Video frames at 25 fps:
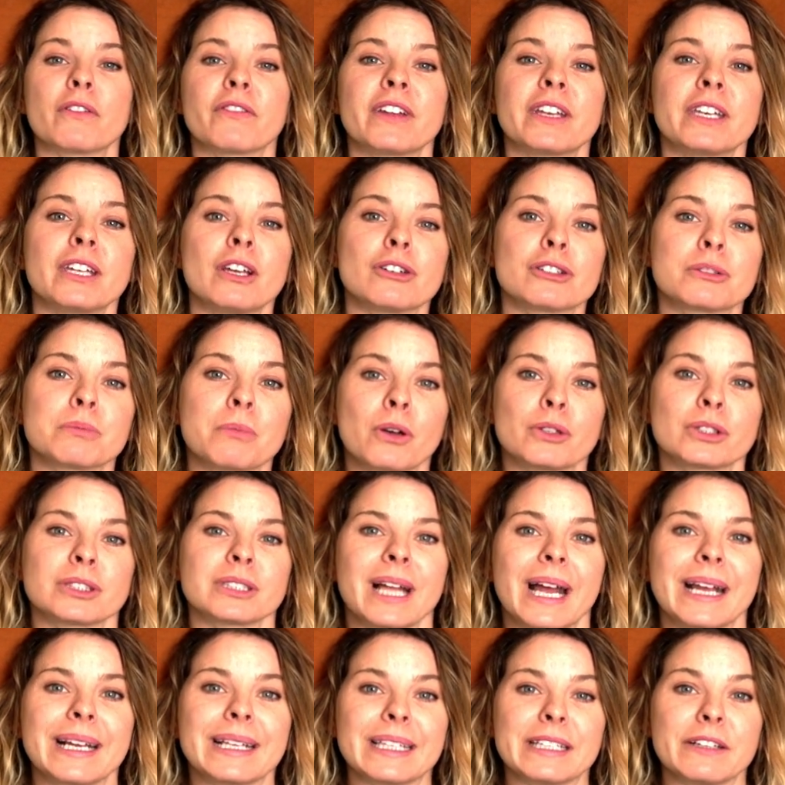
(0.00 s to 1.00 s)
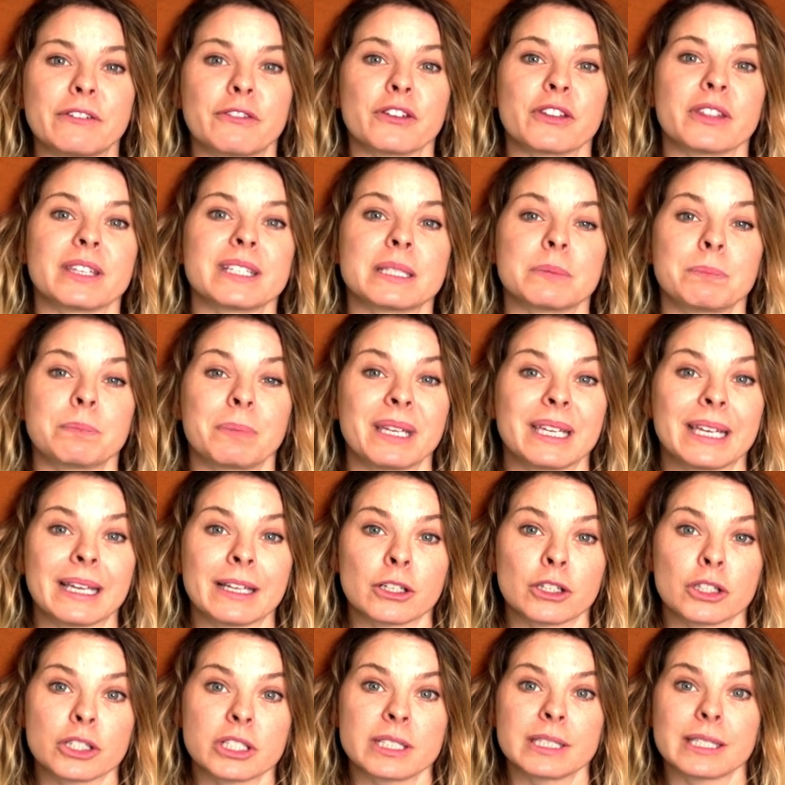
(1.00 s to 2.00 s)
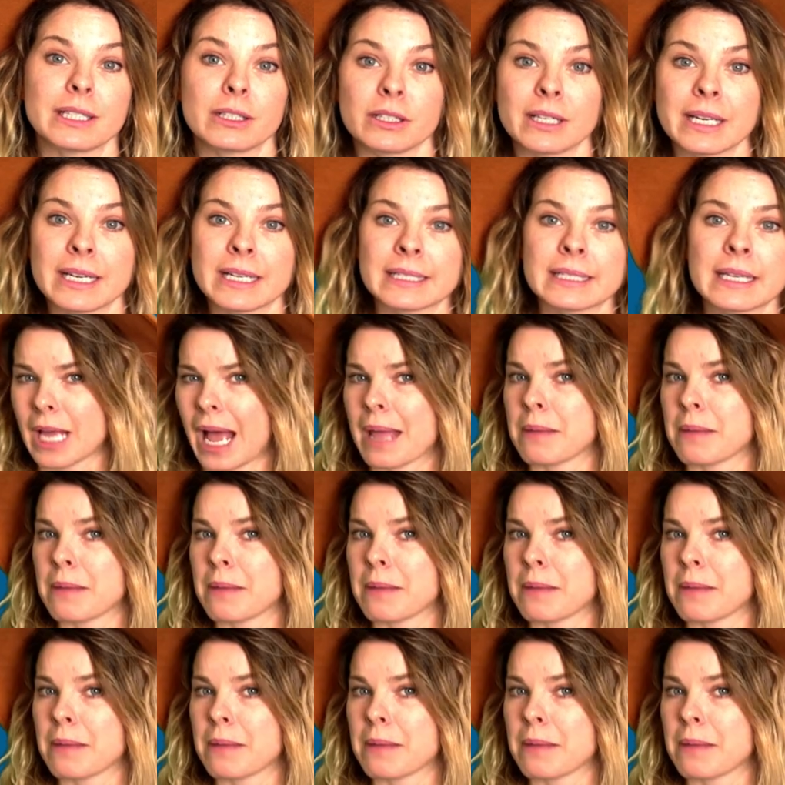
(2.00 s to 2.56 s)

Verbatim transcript: videos most likely for this beginner series.